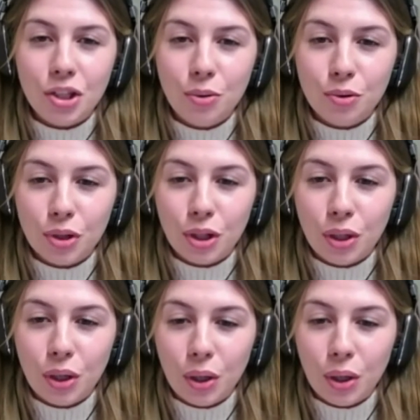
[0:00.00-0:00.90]
any
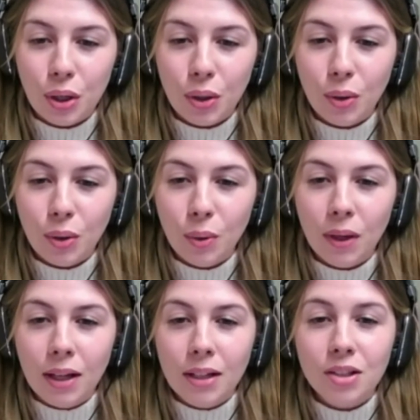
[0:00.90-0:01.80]
children
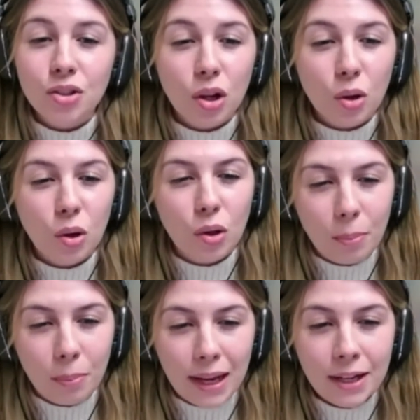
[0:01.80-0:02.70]
who
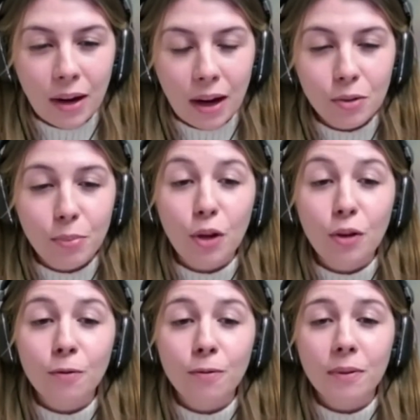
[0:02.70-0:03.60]
struggle on the
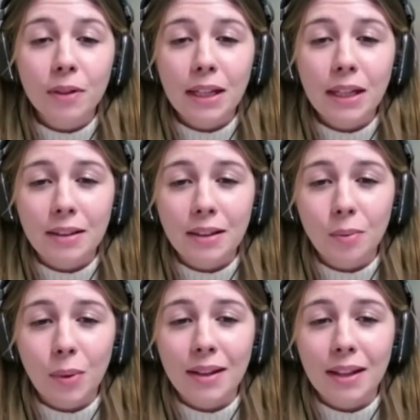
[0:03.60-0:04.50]
playground, both
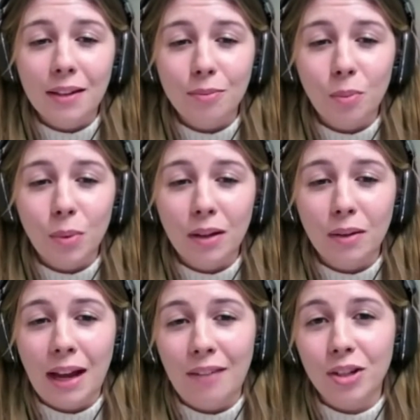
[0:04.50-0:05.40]
either where
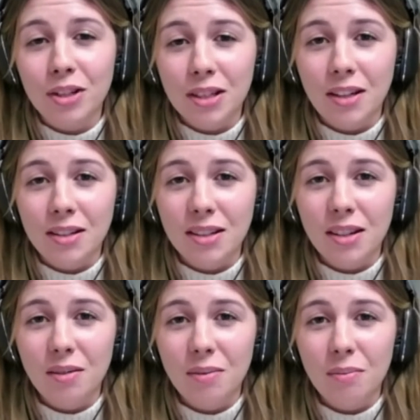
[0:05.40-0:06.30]
we have
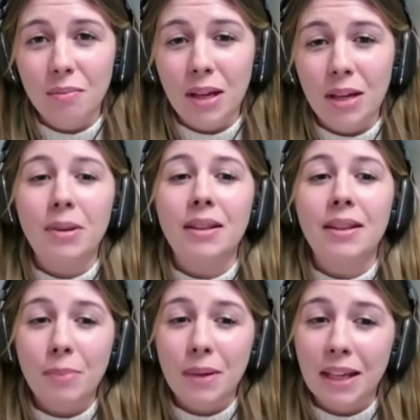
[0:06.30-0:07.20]
concerns that
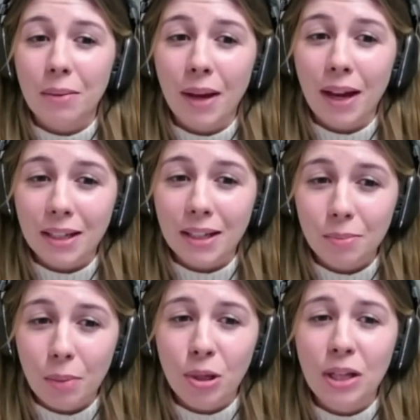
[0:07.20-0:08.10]
maybe they're being
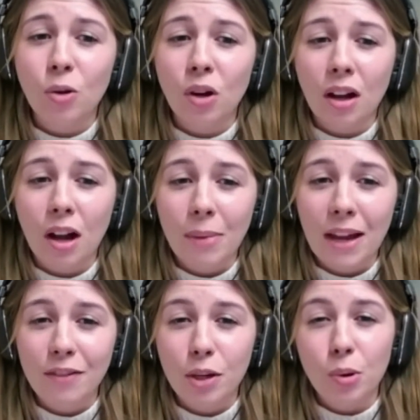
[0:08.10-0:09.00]
impacted by bullying or
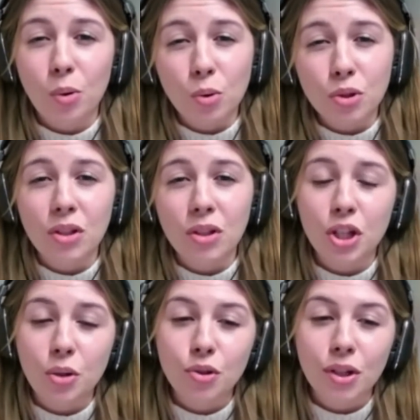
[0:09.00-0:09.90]
unkind behaviour, but
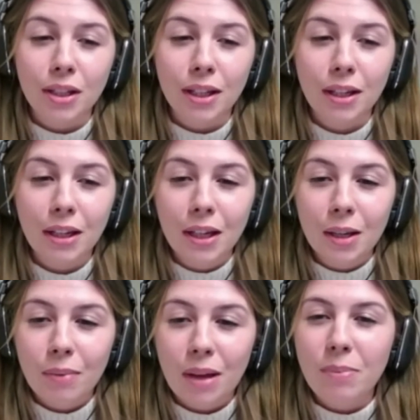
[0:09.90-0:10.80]
also the children that
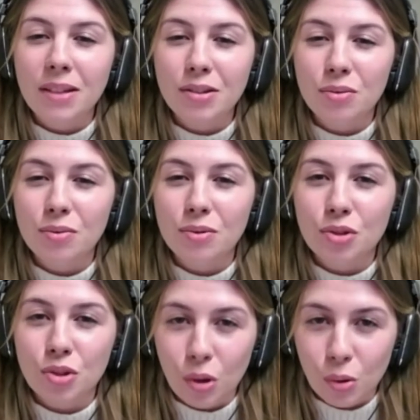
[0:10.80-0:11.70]
maybe
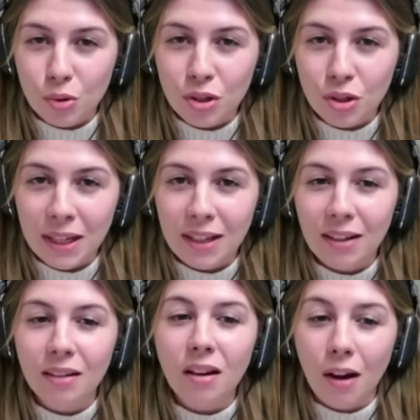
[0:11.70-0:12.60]
struggle
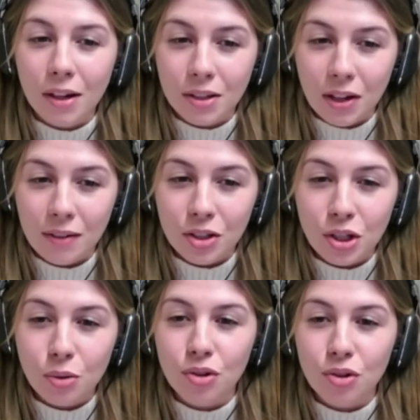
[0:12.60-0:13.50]
to be kind
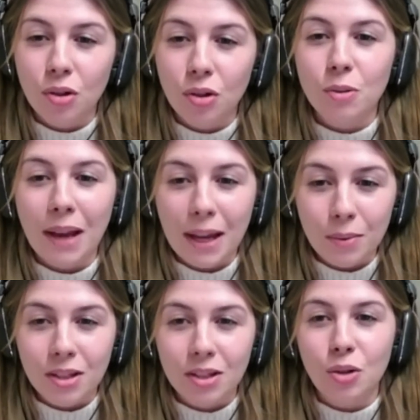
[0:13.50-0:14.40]
to other children, struggle
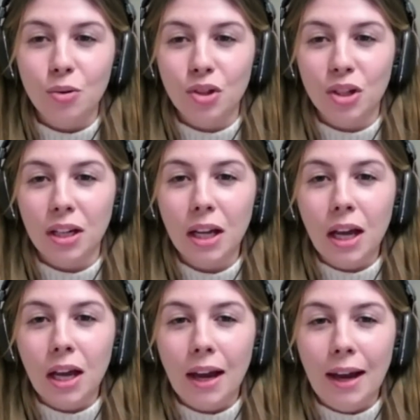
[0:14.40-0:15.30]
to play with the
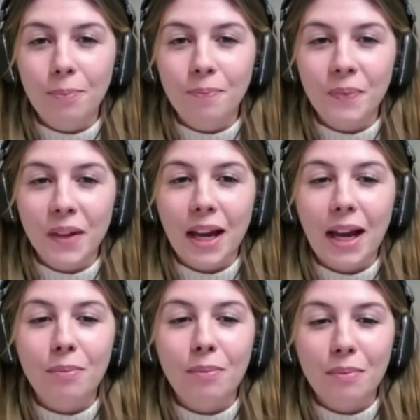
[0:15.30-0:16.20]
children,
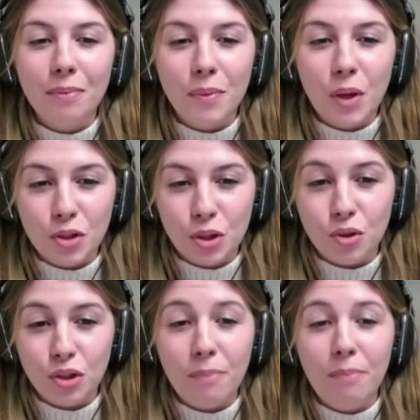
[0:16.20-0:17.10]
and
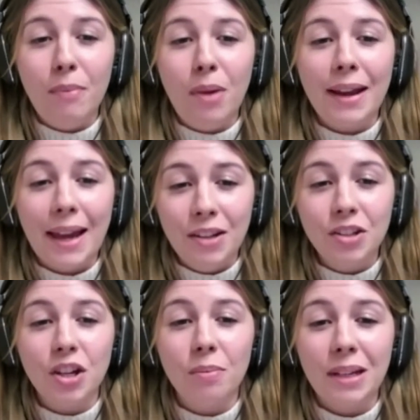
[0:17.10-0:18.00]
those children that
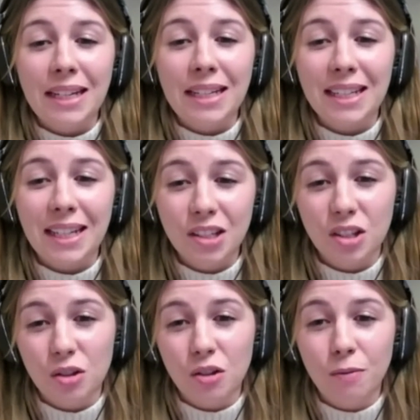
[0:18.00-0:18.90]
might end up
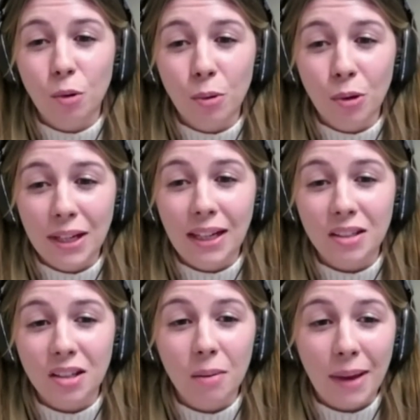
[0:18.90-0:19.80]
leading into sort of more
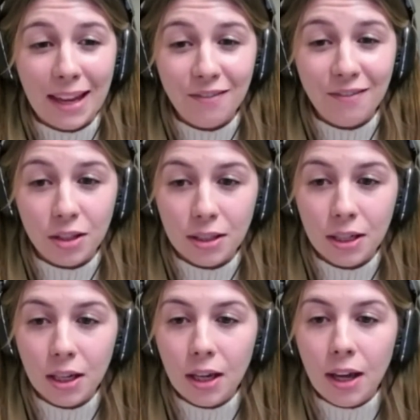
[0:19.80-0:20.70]
bullying type
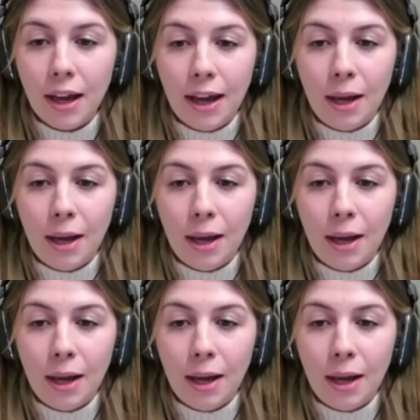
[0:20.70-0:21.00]
behaviours.